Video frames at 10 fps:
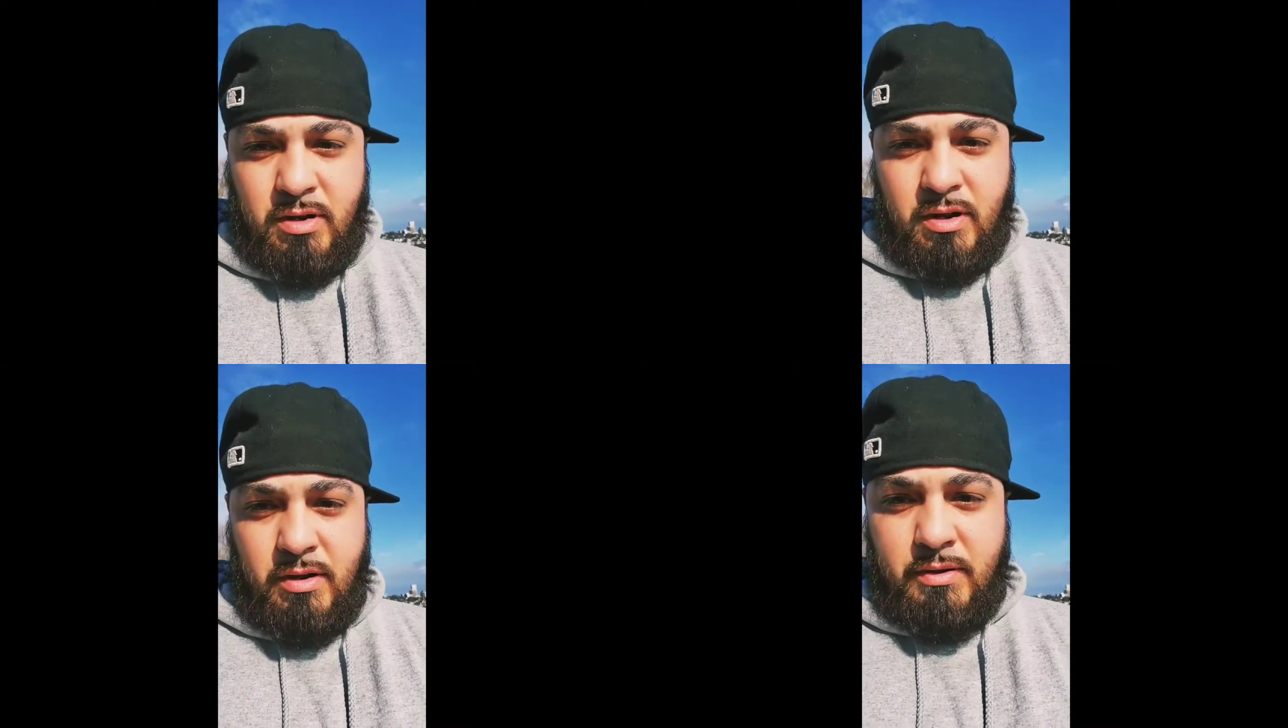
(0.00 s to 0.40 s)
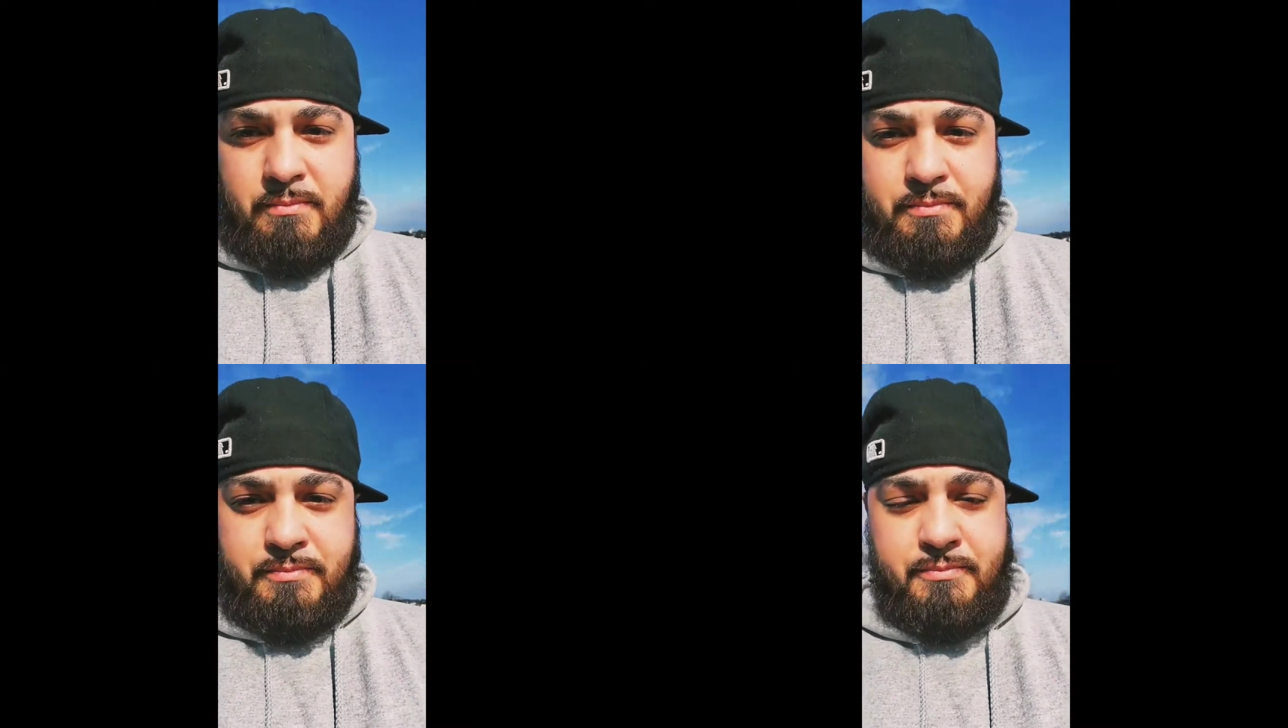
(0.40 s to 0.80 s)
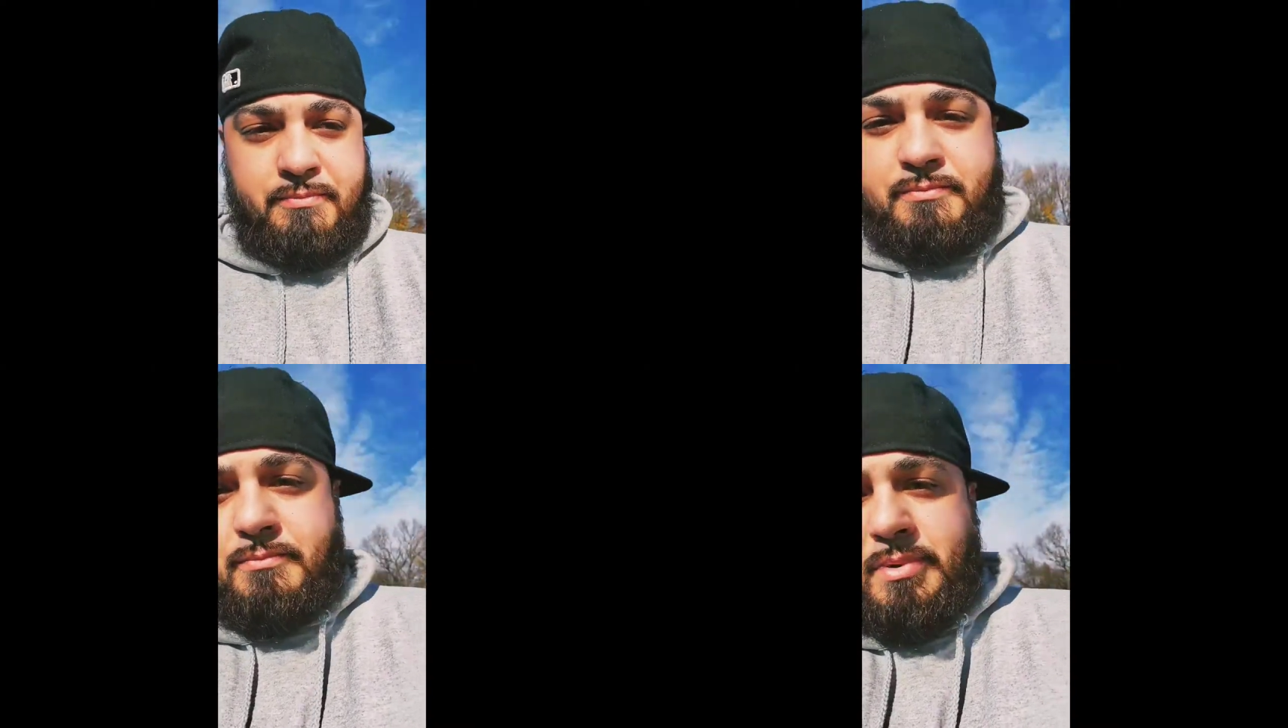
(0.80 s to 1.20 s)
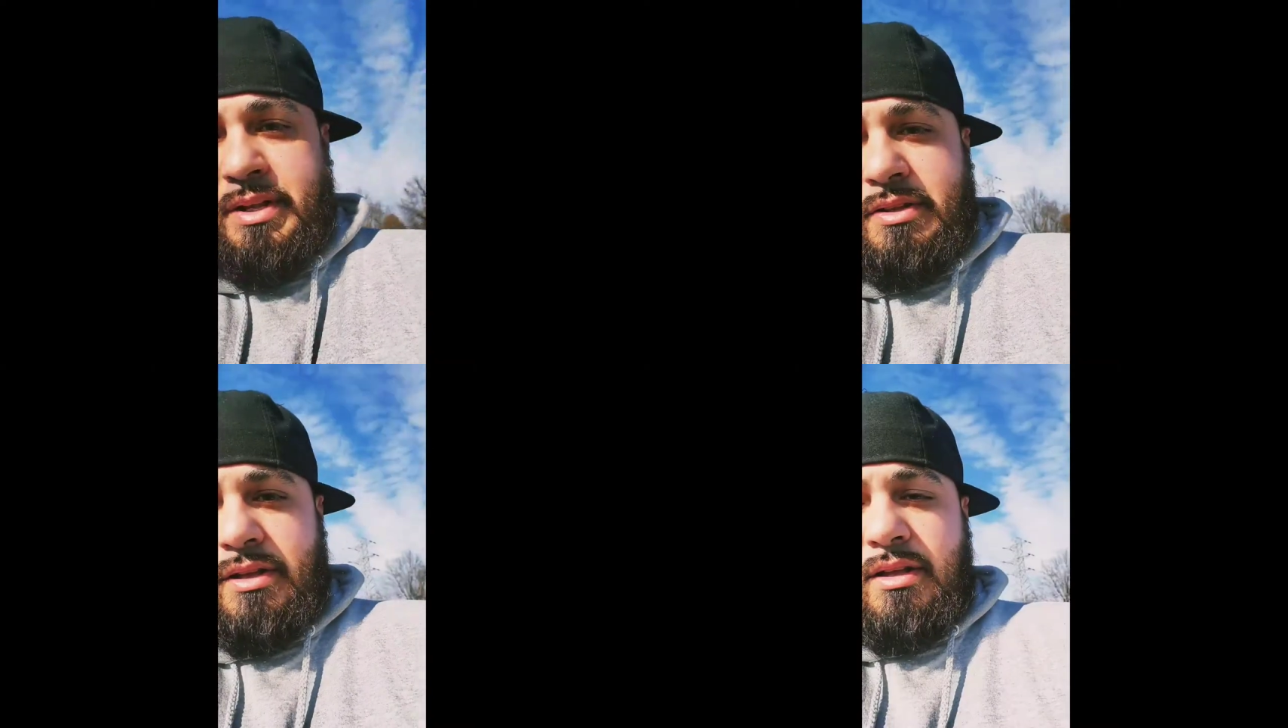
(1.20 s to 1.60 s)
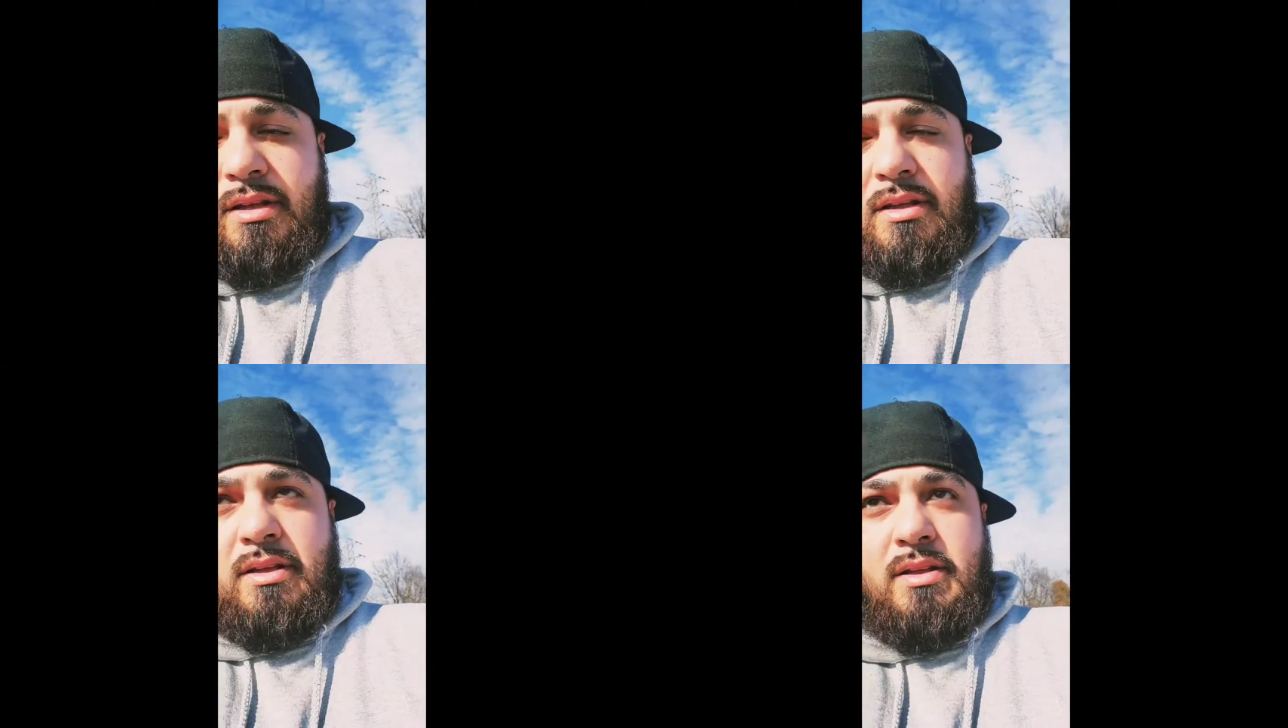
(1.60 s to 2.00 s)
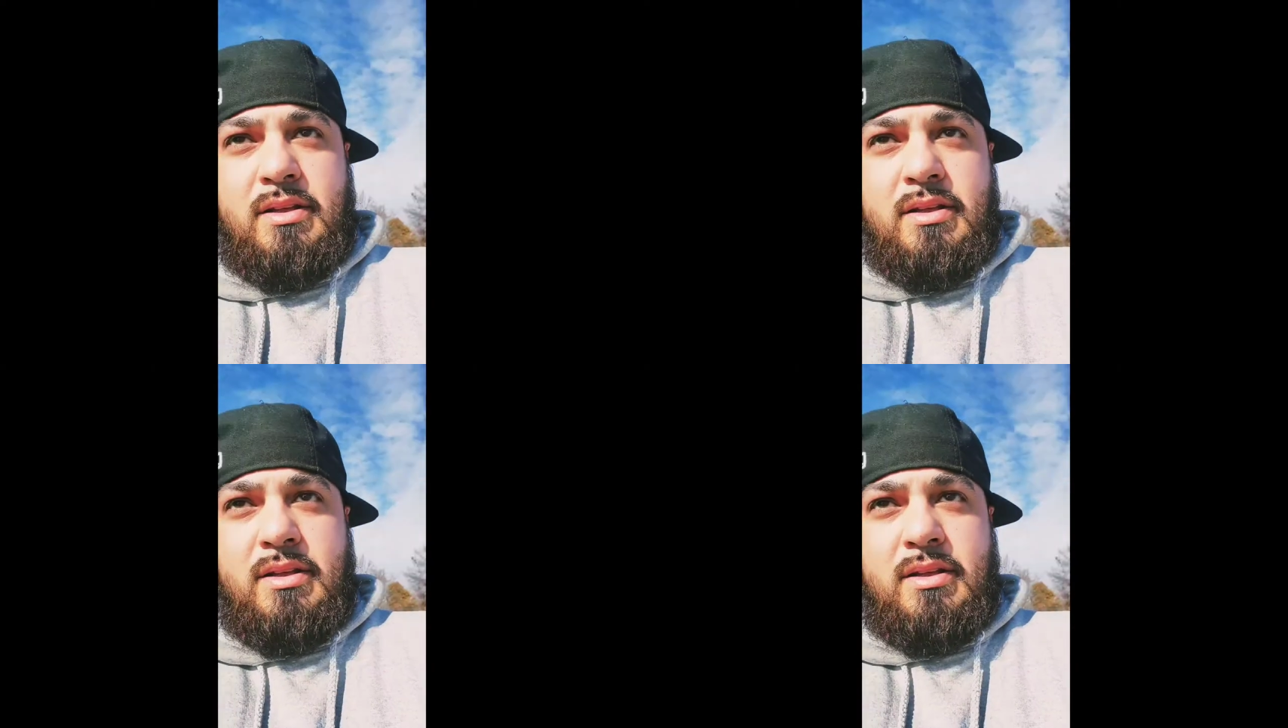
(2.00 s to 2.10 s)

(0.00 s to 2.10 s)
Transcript: Um, basically,